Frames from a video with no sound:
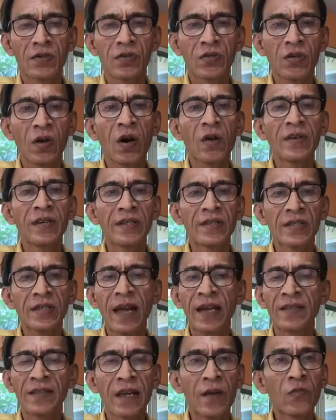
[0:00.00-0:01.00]

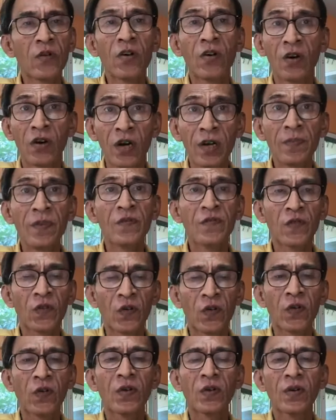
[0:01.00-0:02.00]
stories I never heard
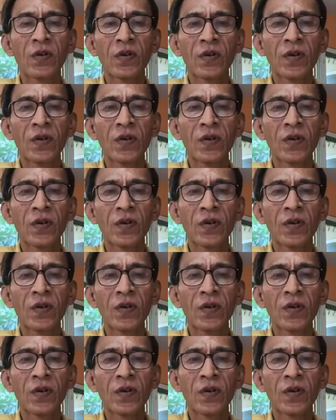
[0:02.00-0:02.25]
before.